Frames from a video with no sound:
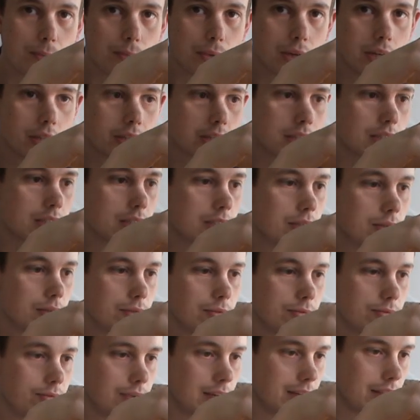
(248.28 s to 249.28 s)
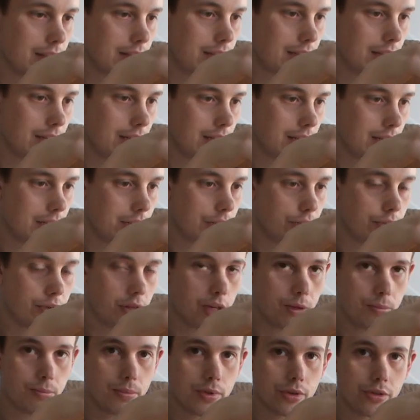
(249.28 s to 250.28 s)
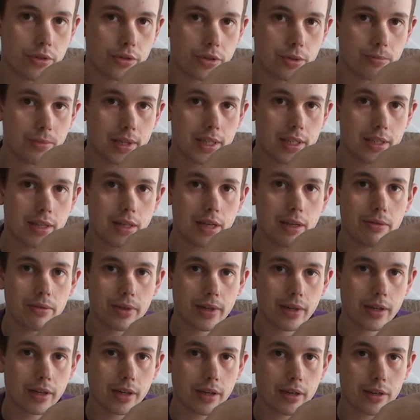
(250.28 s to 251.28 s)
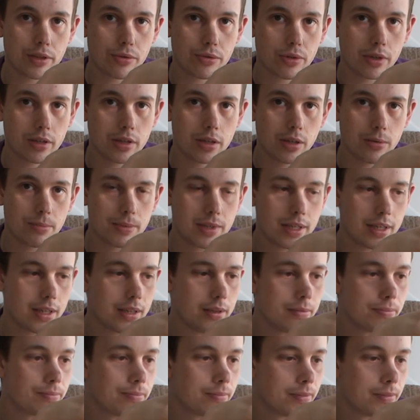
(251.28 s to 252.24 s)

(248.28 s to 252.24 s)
But while they go up automatically when the truck comes in,